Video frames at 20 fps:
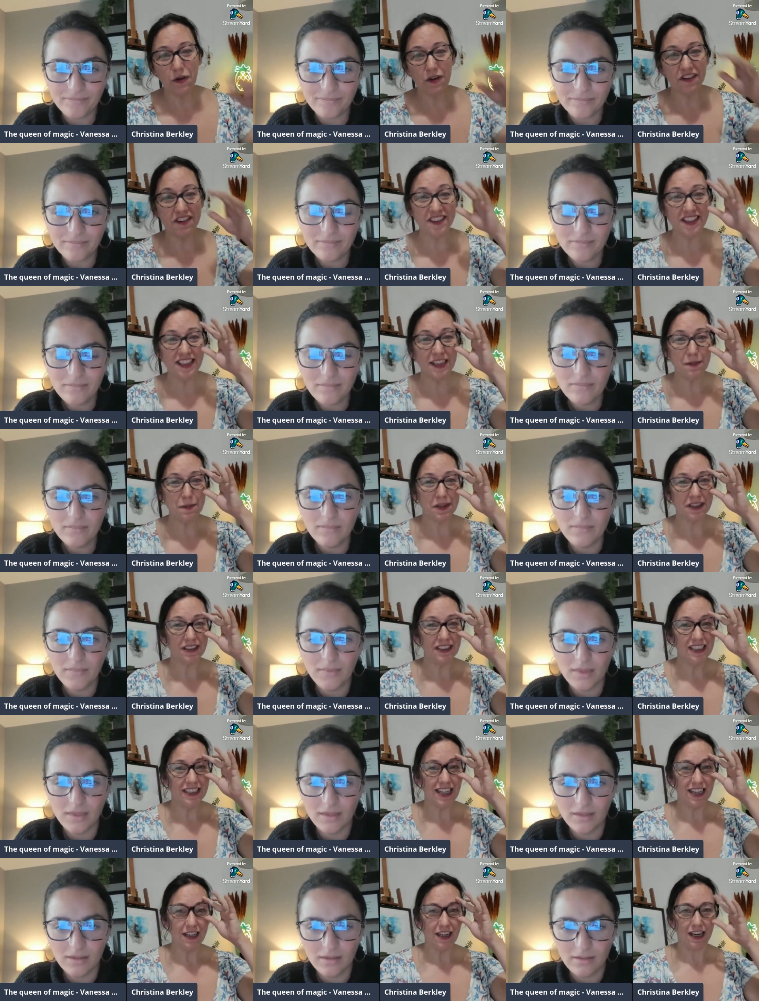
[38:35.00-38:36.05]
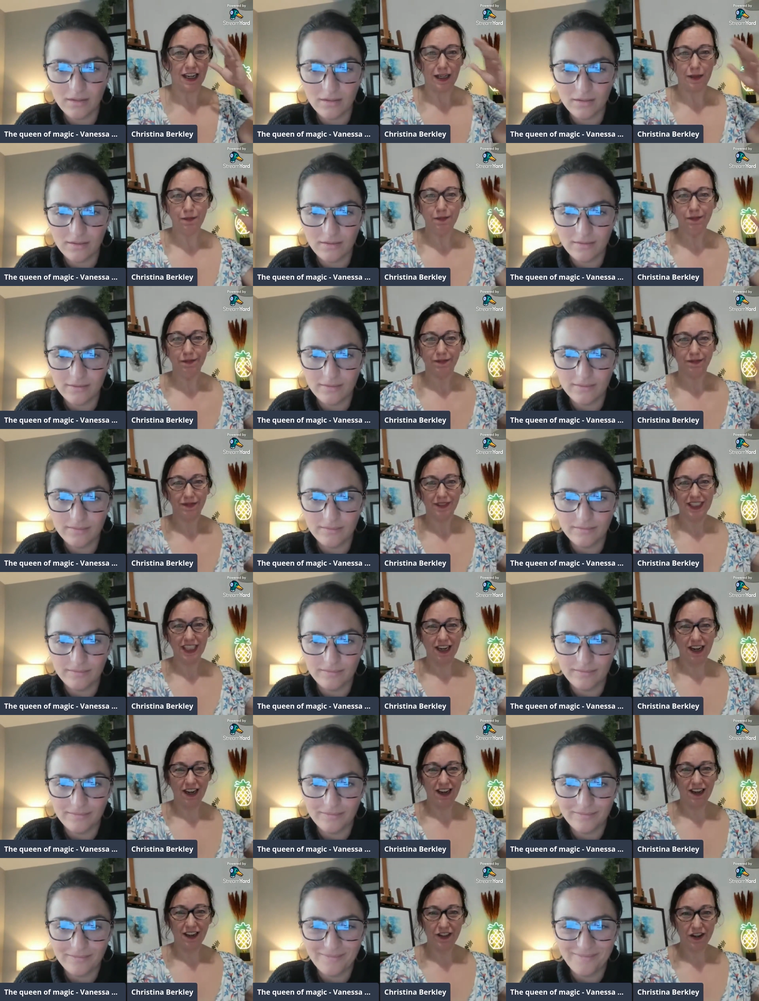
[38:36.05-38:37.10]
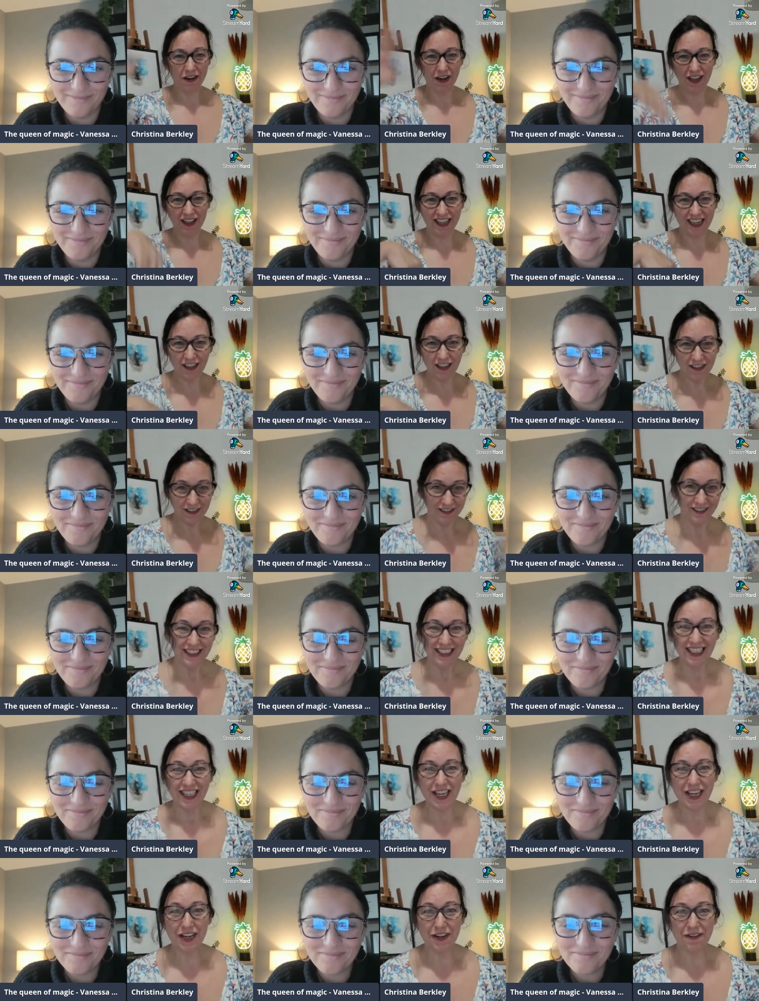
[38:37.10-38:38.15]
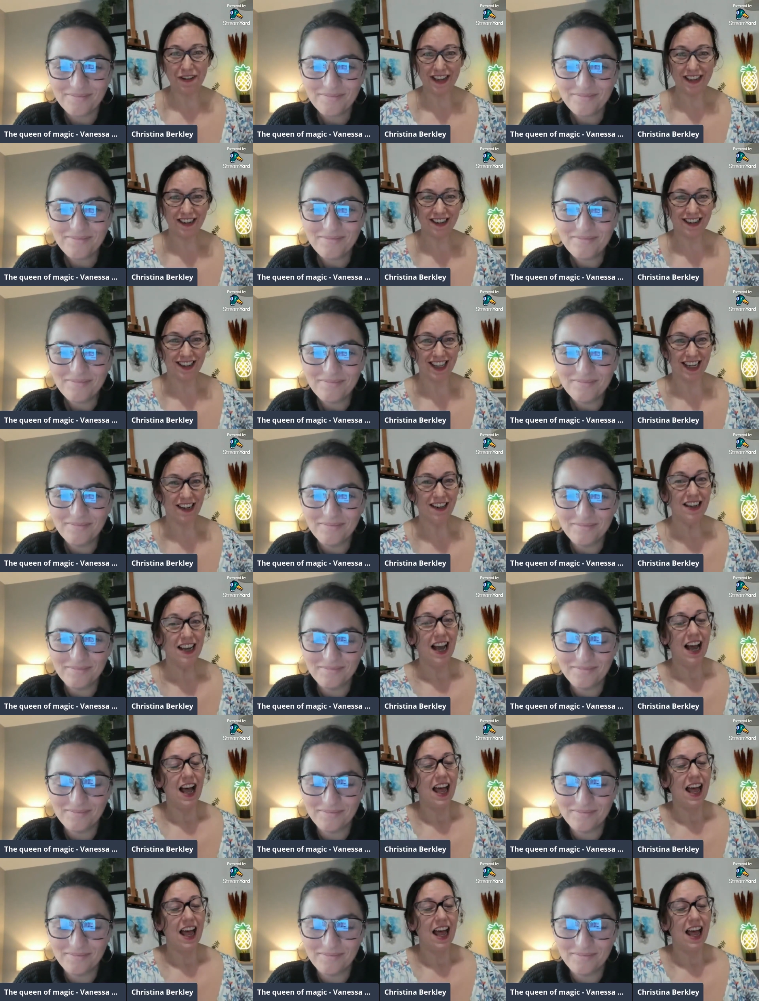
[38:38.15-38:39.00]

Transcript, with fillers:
Speaker 1: ChristinaBerkley.com ta they're all there. You could find it all there.